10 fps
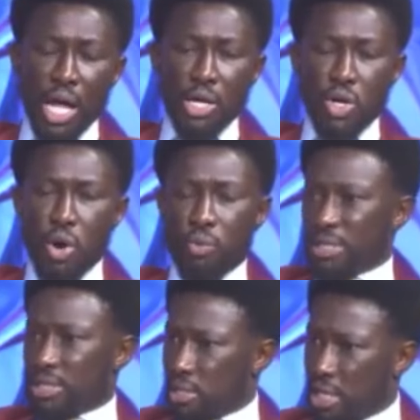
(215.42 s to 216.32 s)
No,
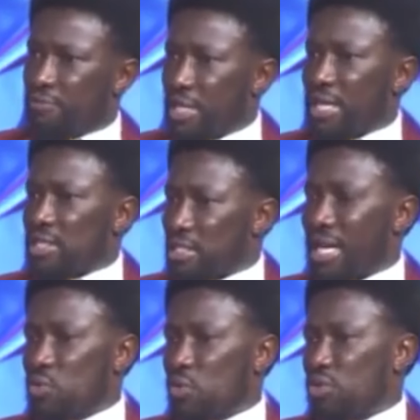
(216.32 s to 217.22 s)
but if
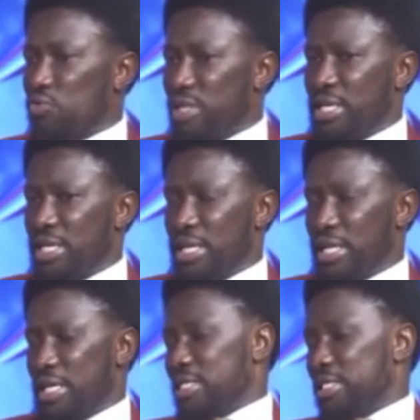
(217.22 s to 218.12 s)
that's what really
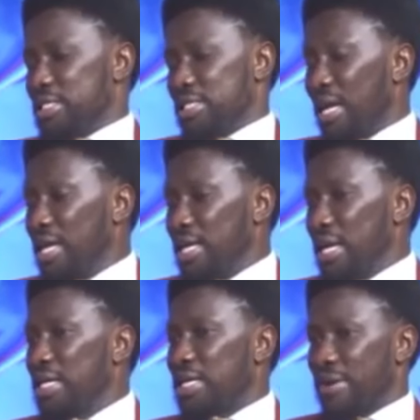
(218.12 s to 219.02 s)
it's saying
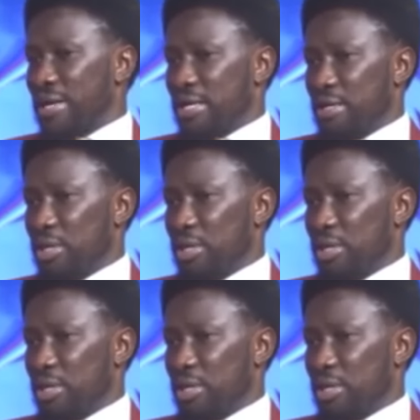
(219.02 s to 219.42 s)
indirectly,